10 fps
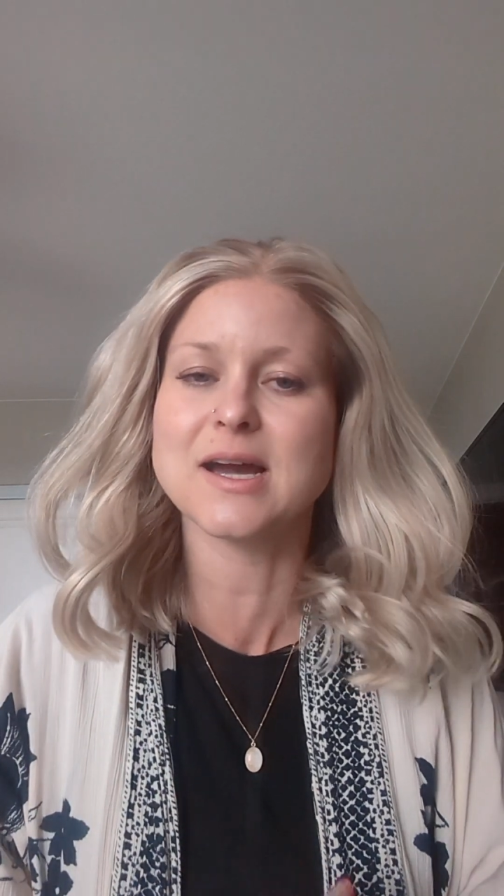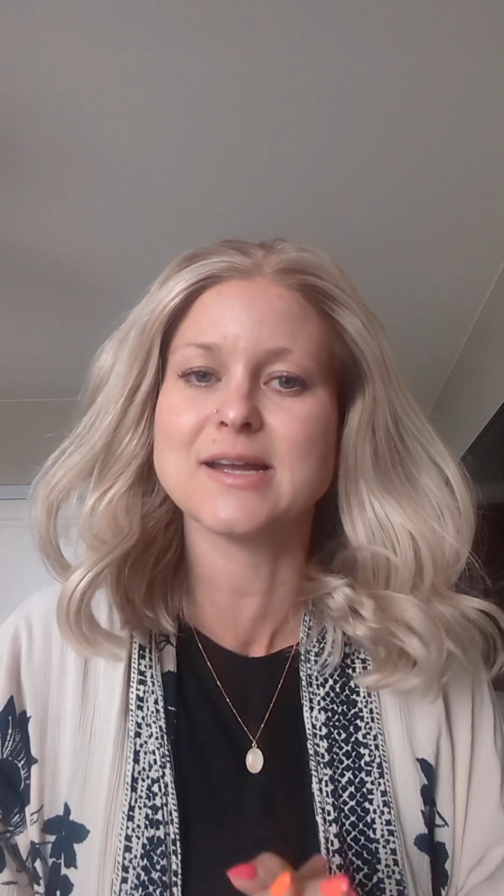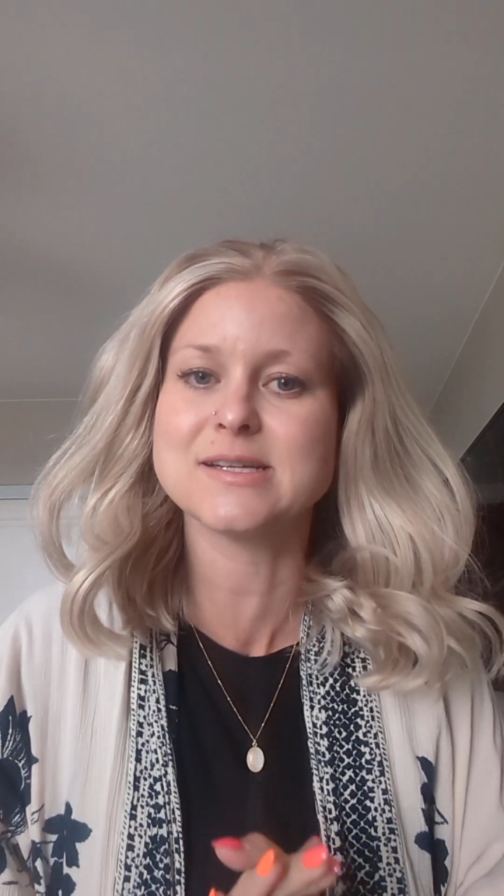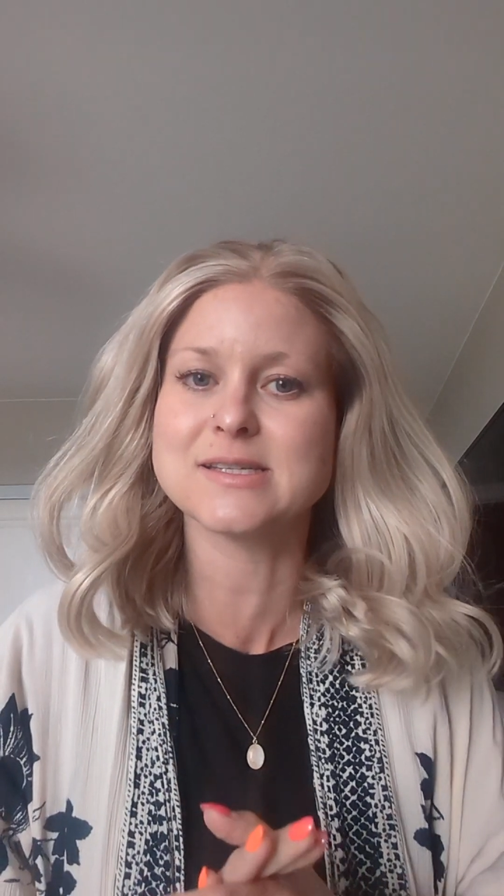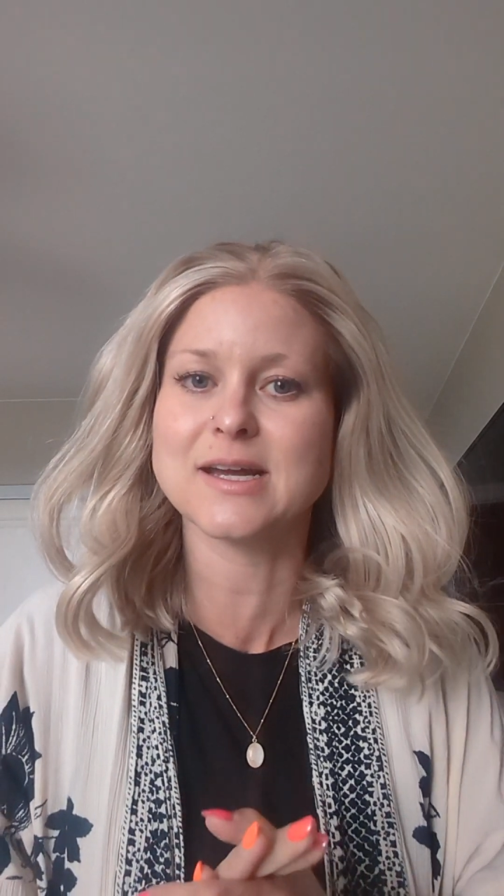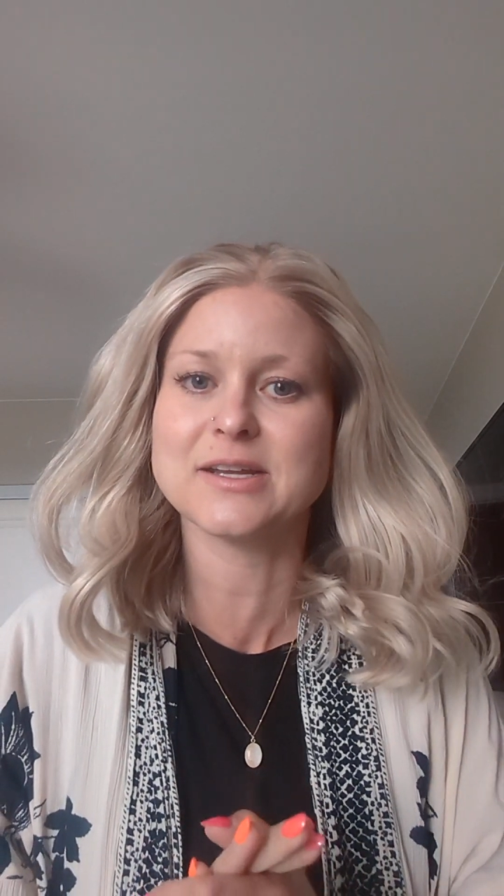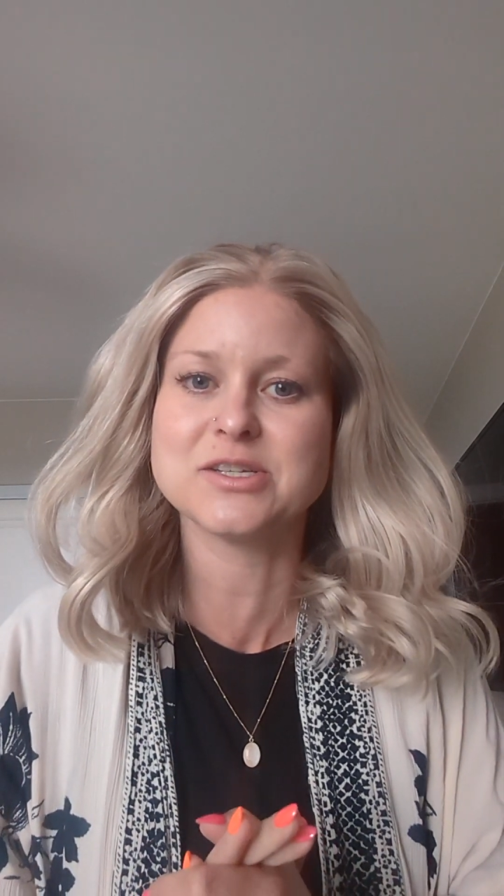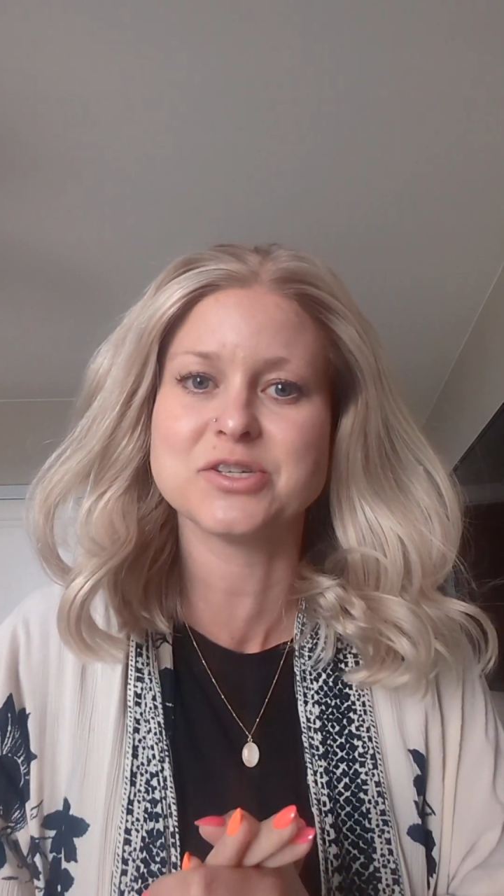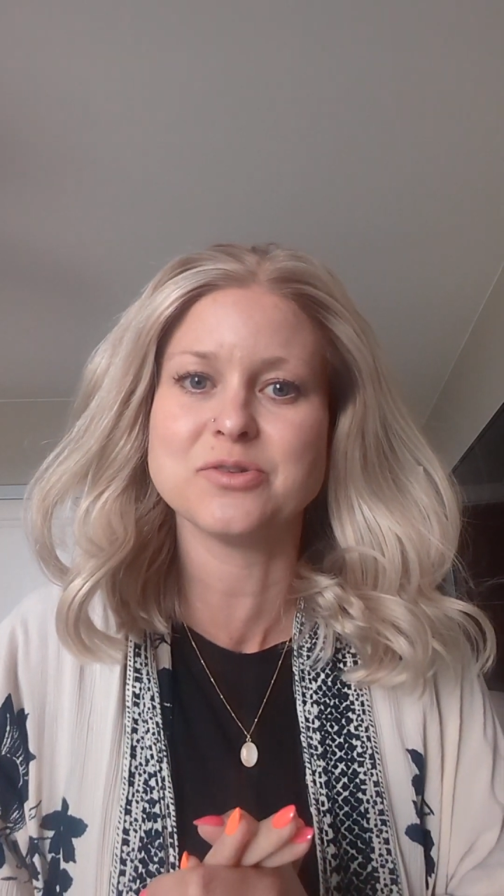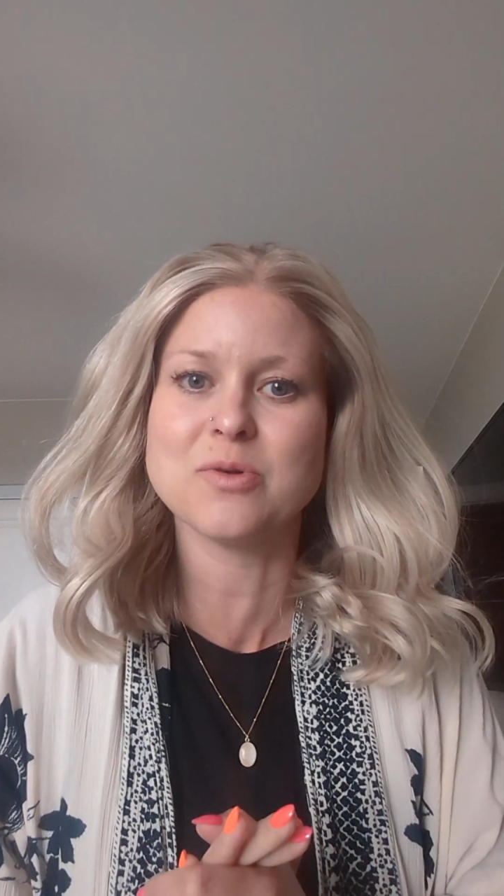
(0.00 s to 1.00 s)
I decided
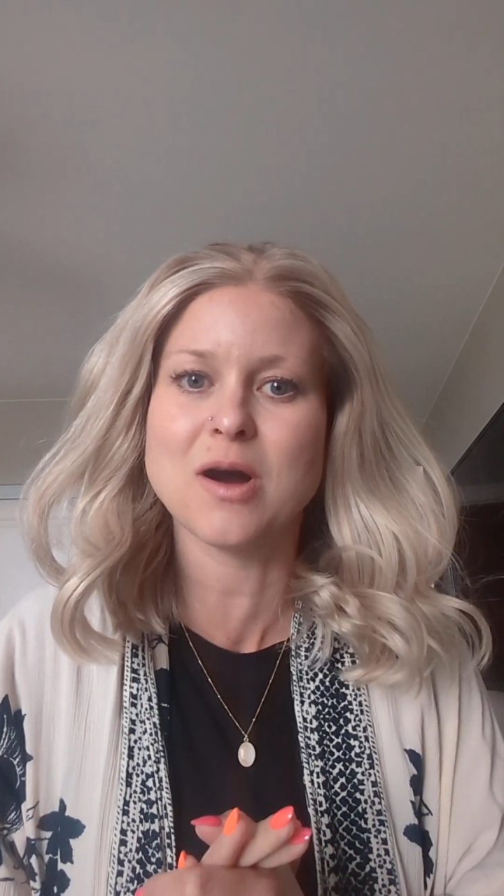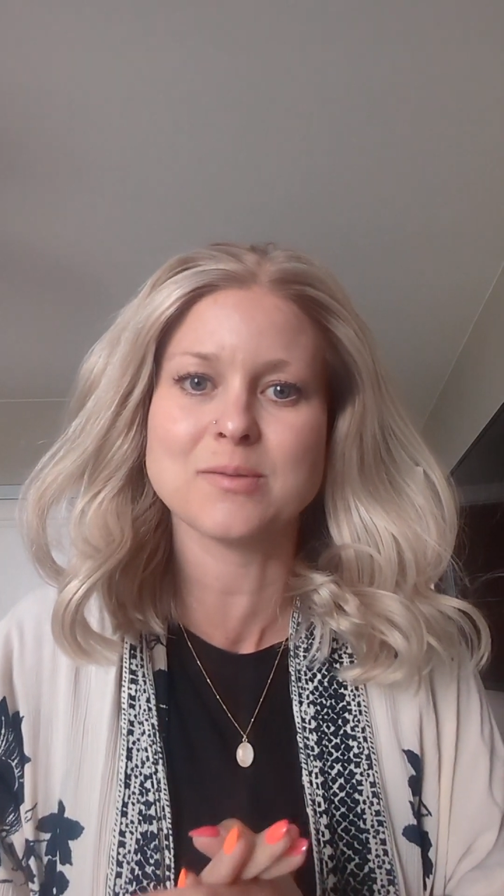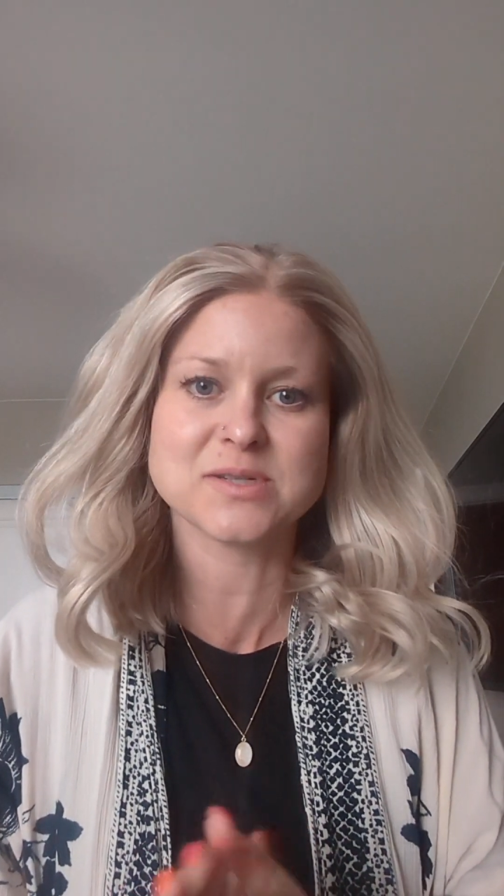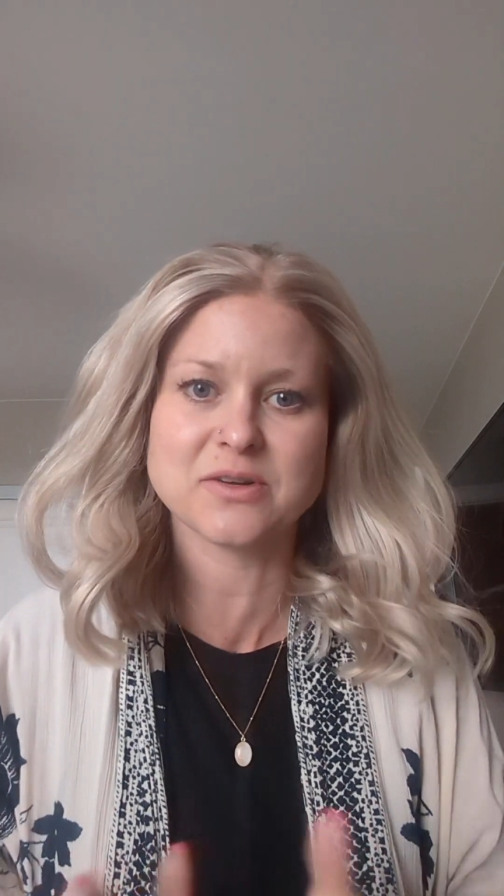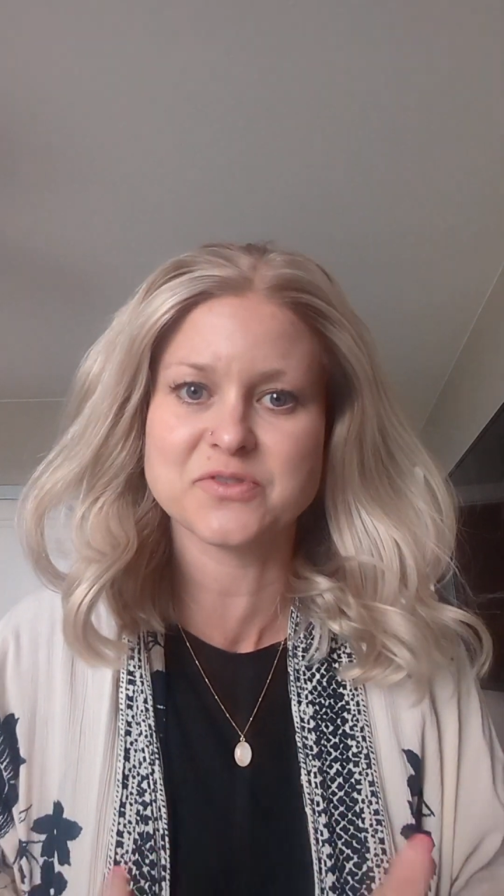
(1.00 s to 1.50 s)
to opt out of